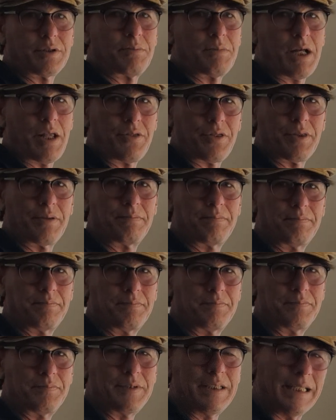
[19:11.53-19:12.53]
a month.
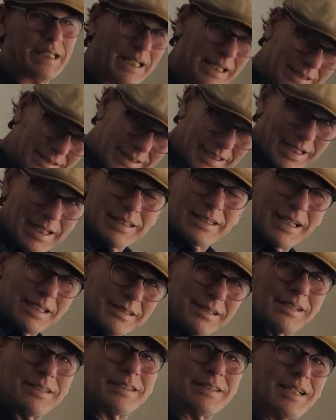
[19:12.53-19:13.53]
Yes, that
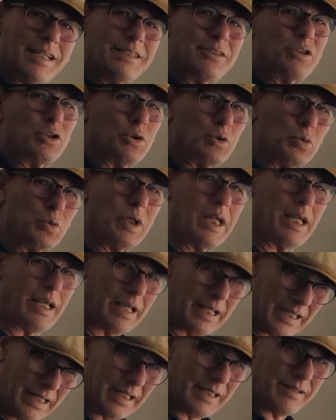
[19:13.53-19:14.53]
does say 2K
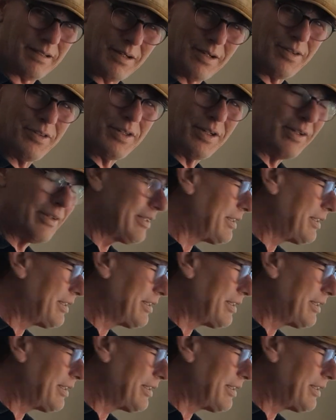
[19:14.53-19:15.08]
on there.